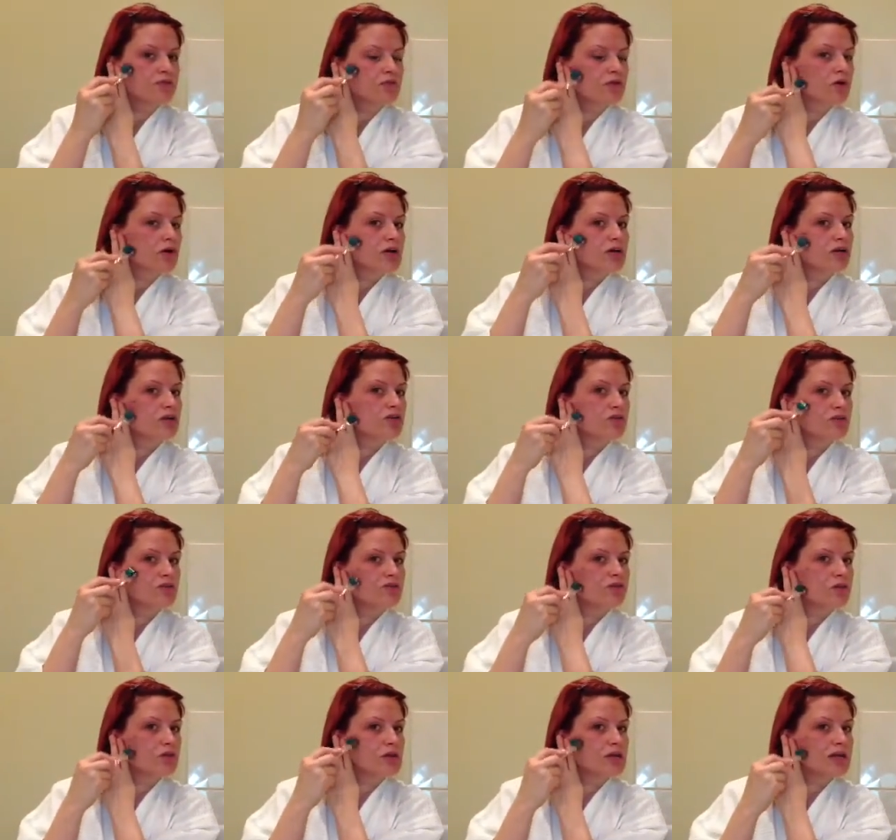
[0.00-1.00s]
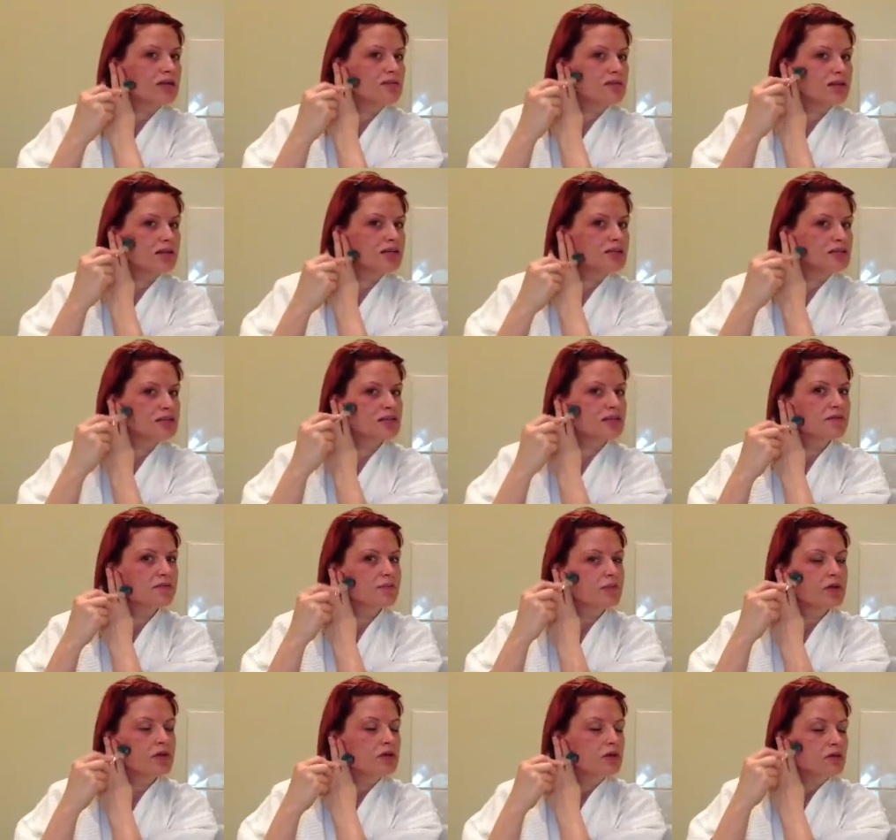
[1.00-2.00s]
dryness a few days later,
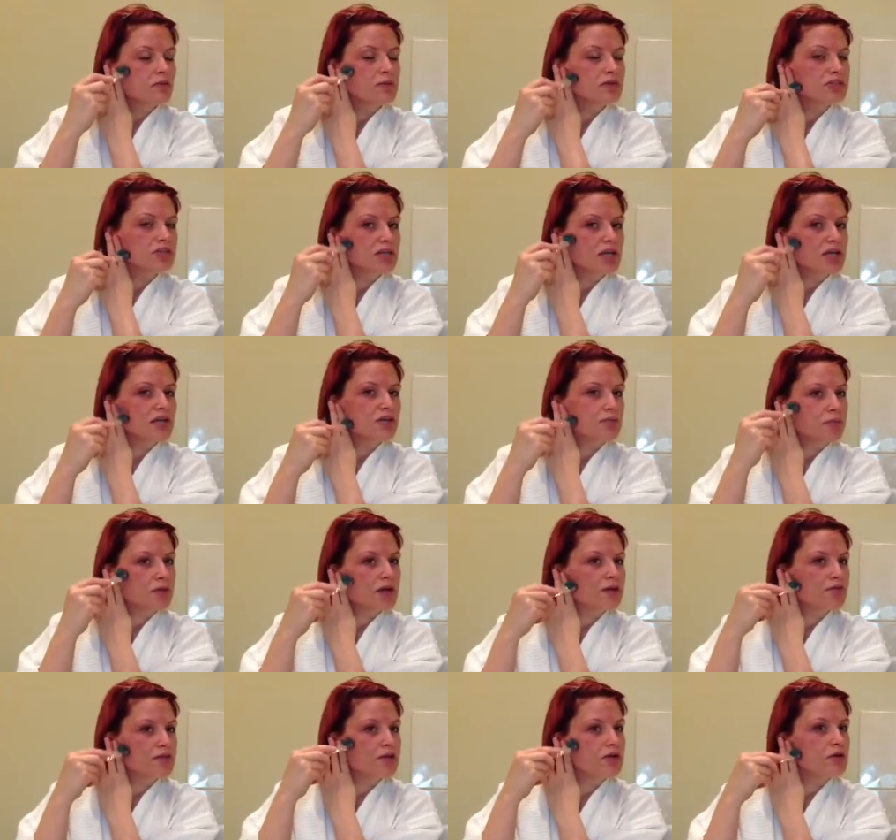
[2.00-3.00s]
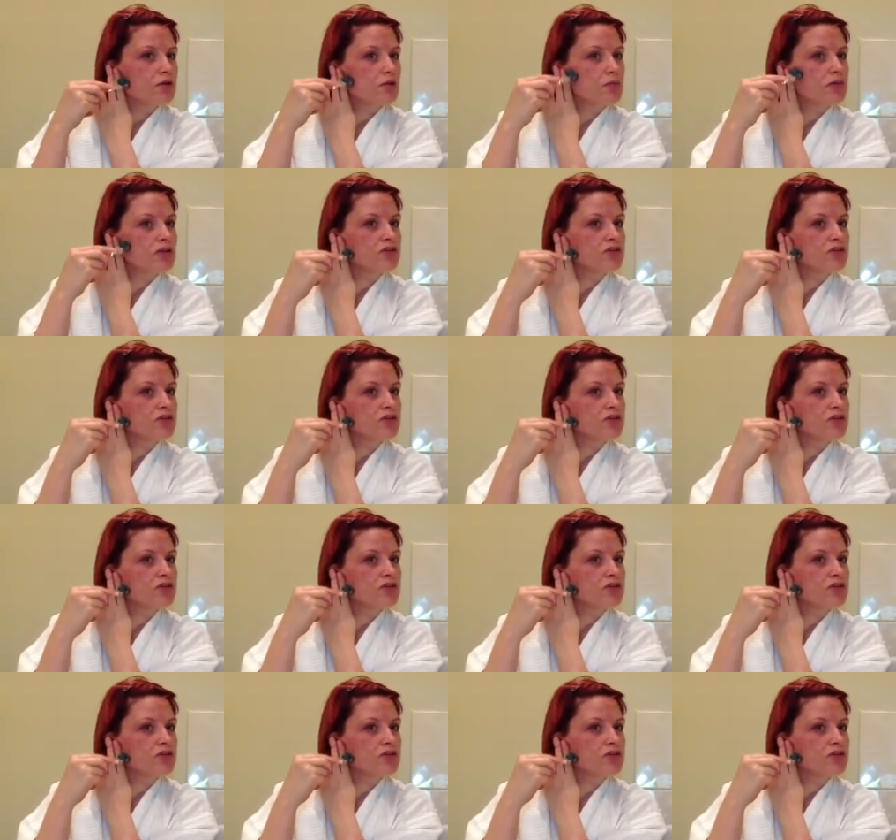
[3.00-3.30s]
which again is perfectly normal.